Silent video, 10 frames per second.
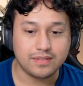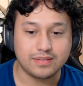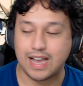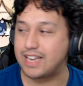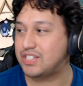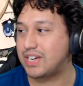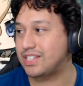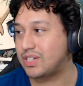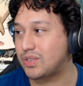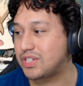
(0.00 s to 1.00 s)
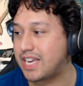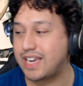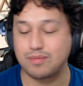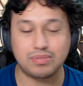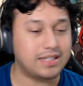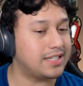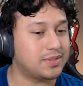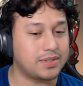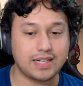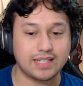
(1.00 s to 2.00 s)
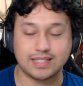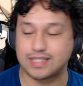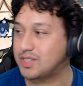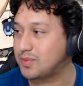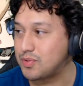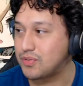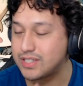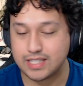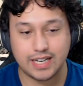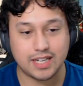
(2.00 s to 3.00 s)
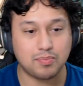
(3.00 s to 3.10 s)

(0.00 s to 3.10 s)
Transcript: I ain't trying to throw shade, but it is what it is. Let's just move on to the next